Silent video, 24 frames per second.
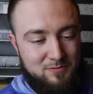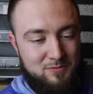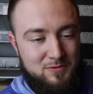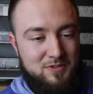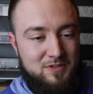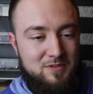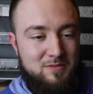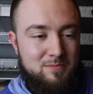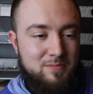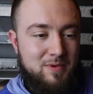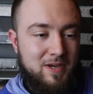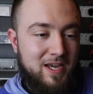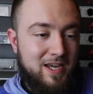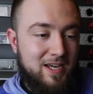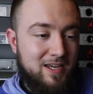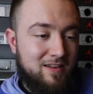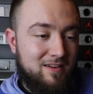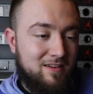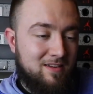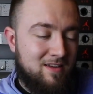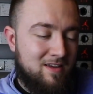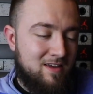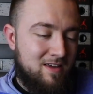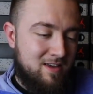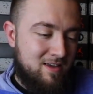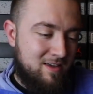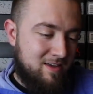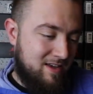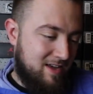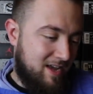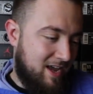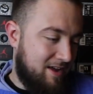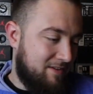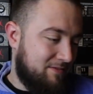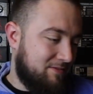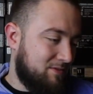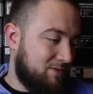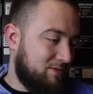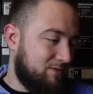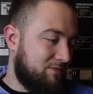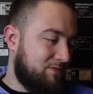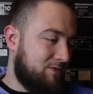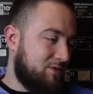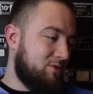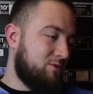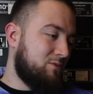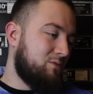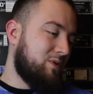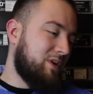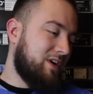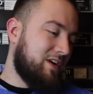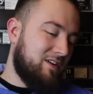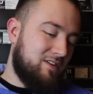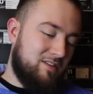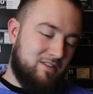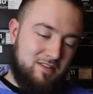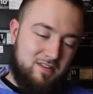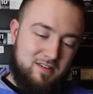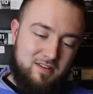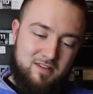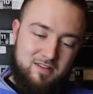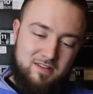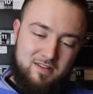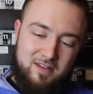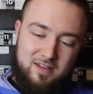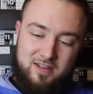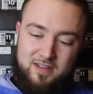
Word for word: really bad after a few wears.